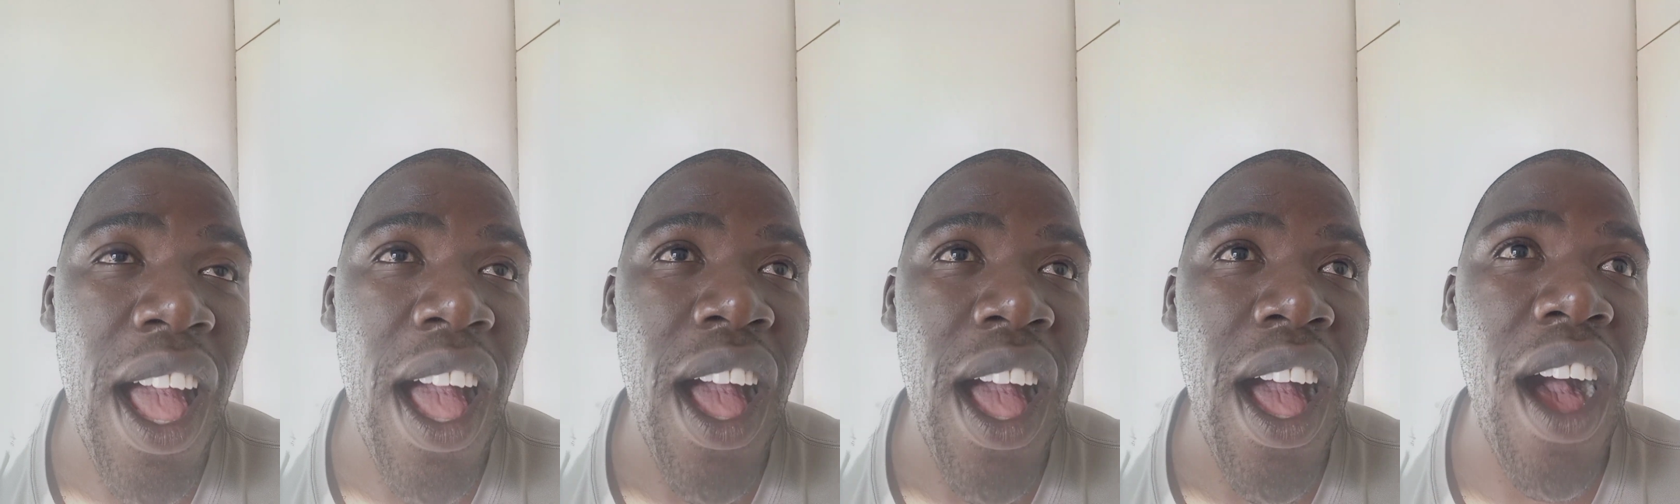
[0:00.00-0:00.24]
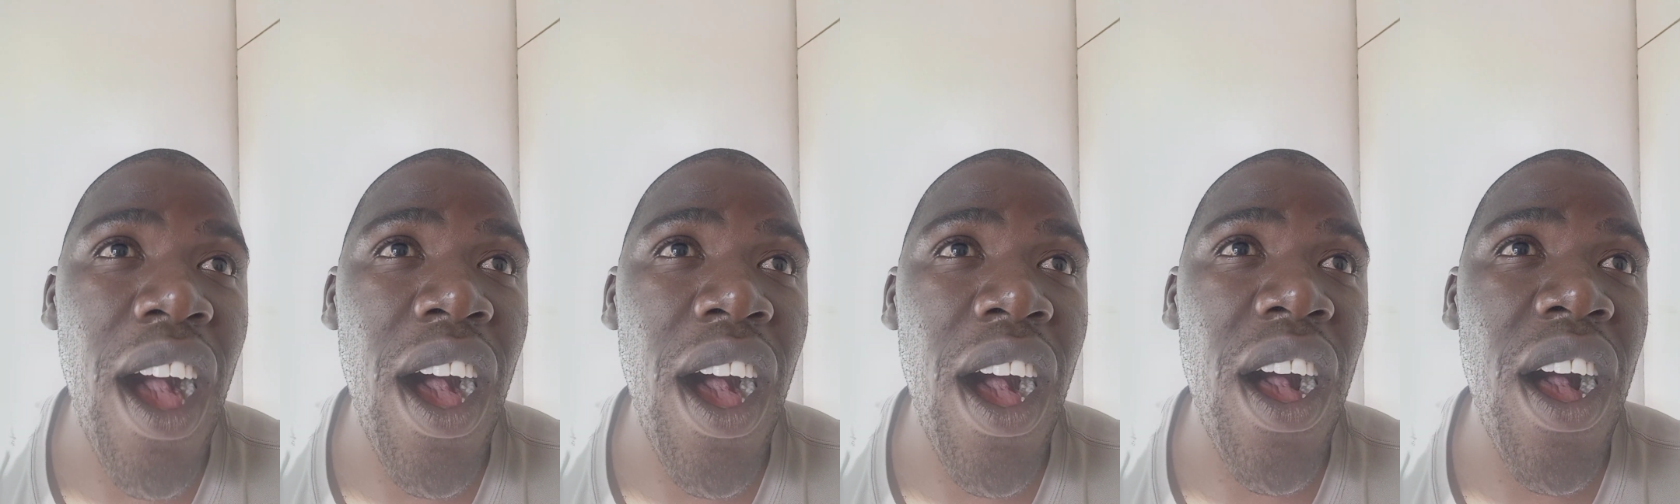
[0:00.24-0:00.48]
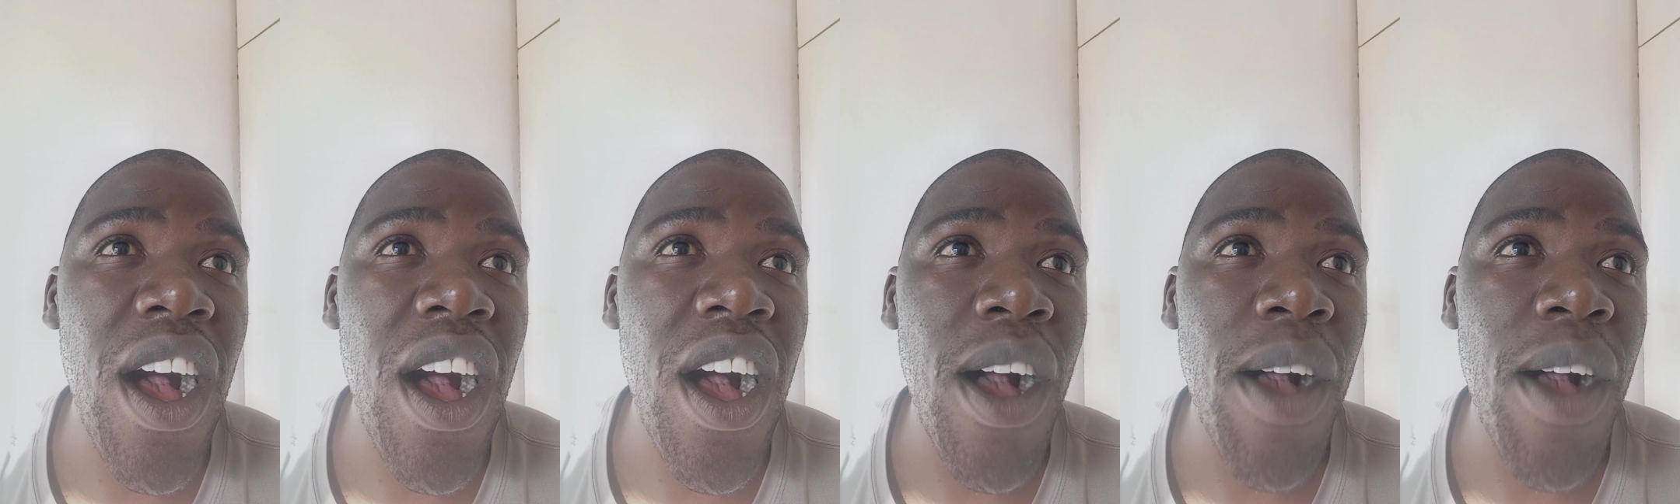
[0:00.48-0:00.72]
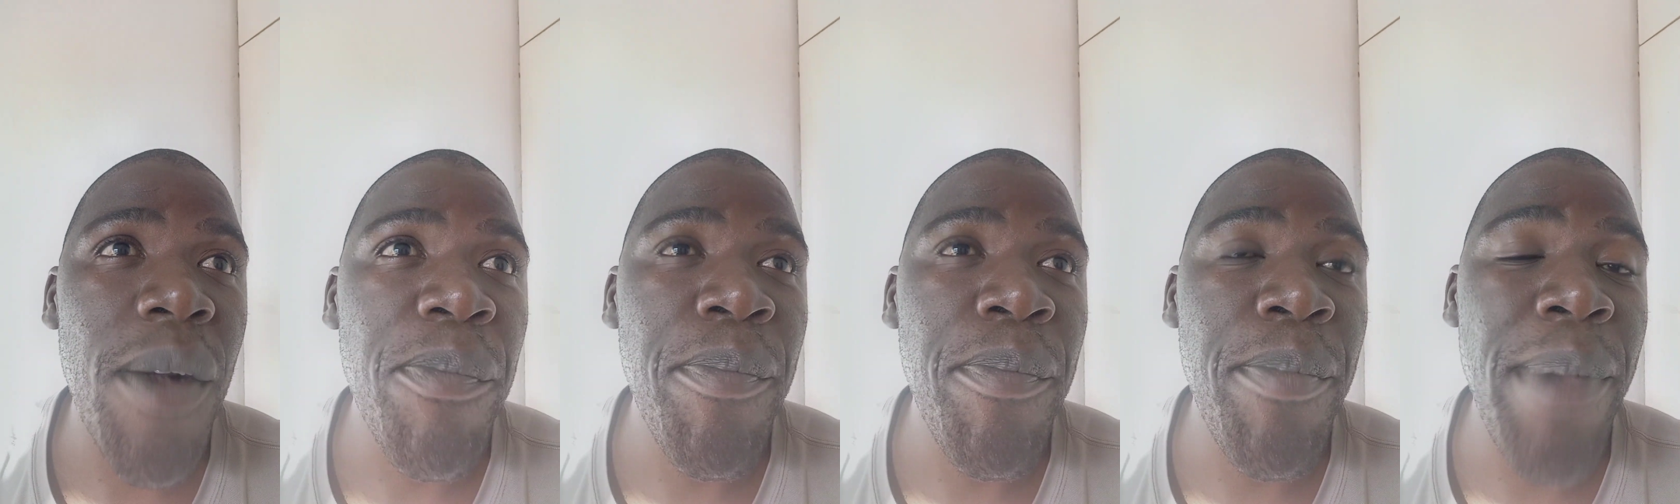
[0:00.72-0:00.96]
are
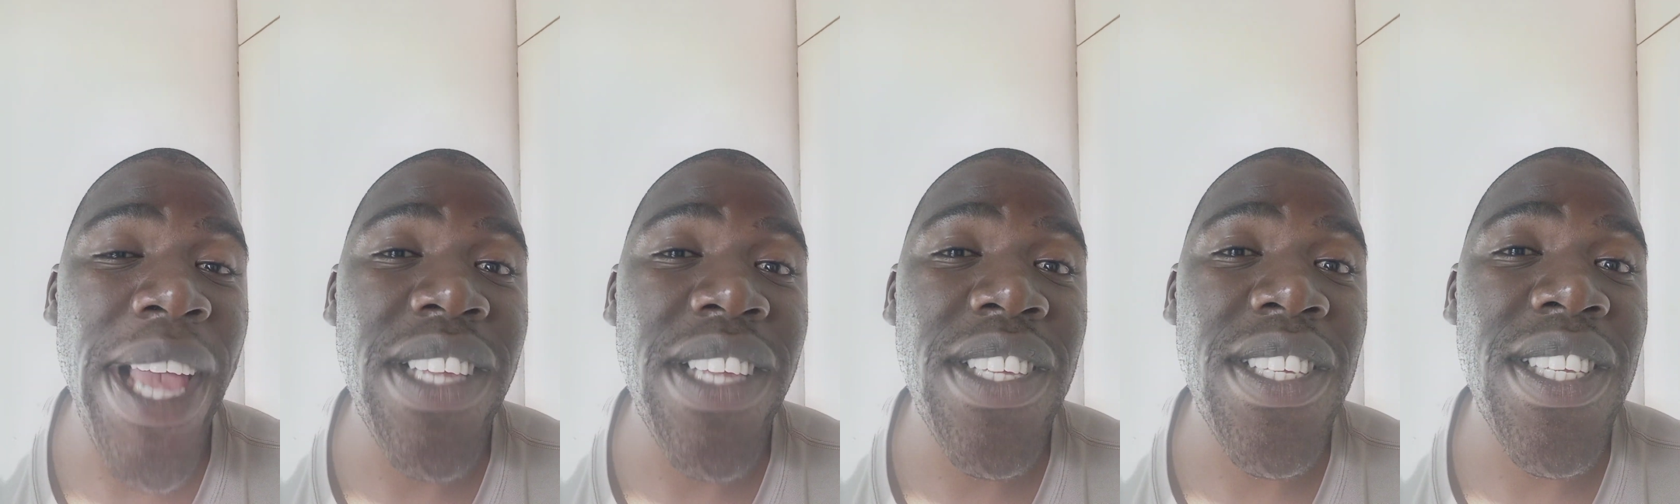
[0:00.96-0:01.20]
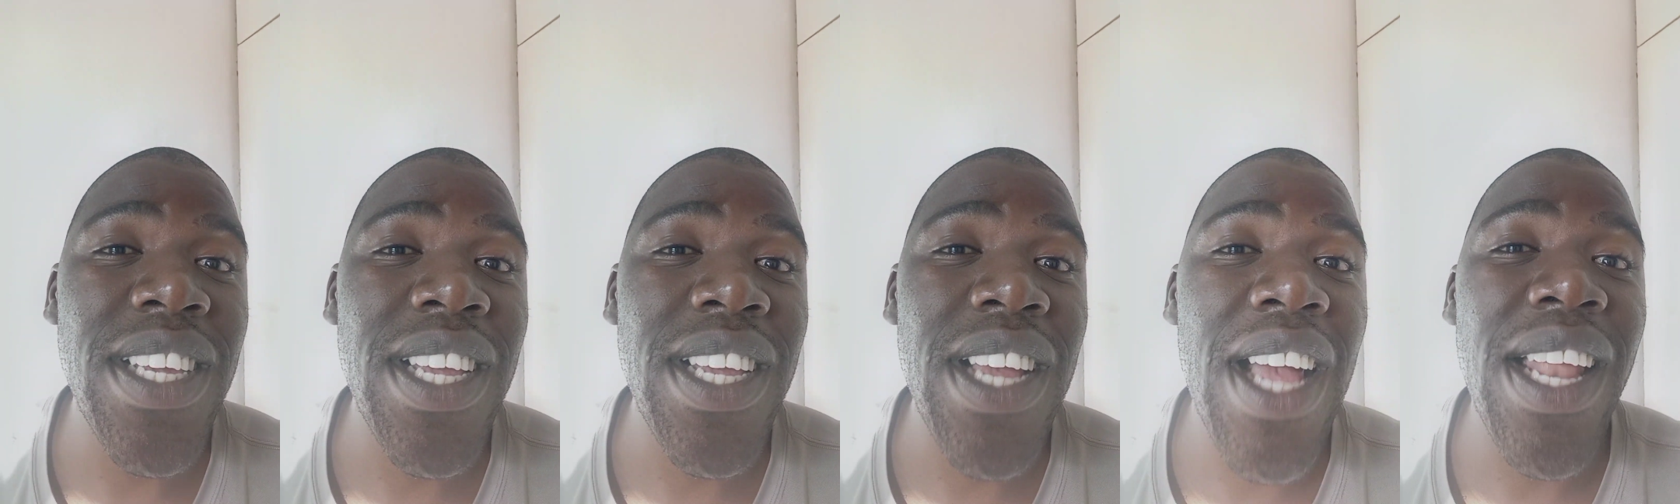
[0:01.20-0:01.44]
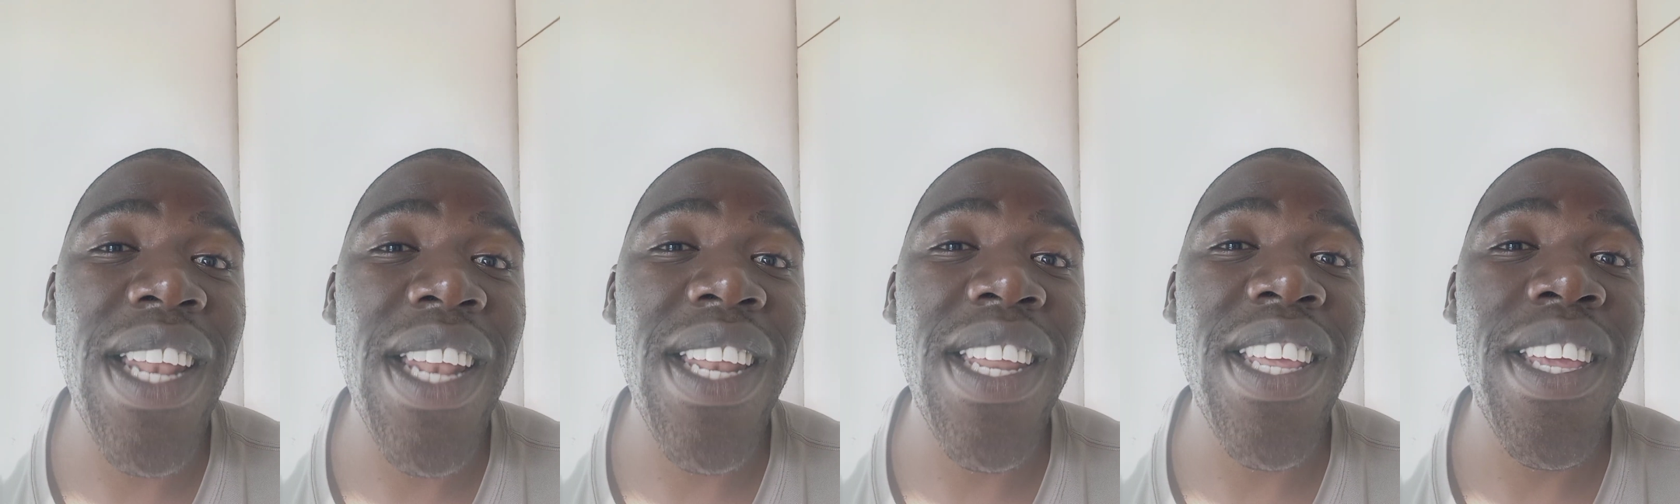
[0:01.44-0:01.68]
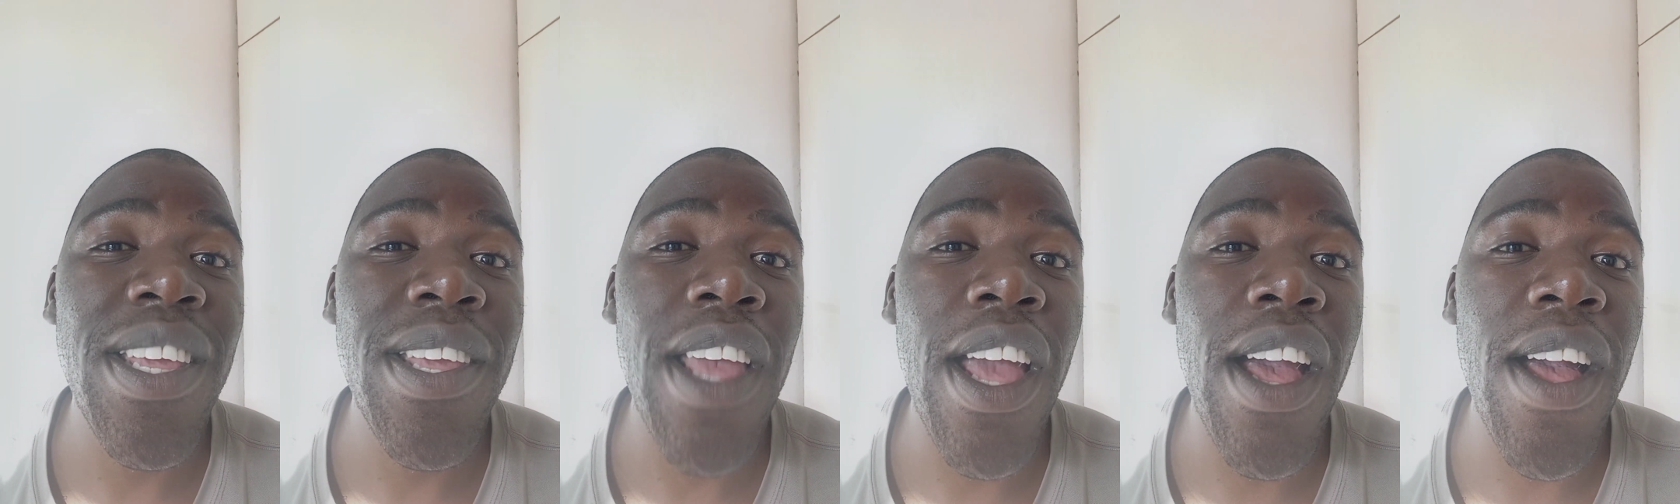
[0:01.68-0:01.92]
basically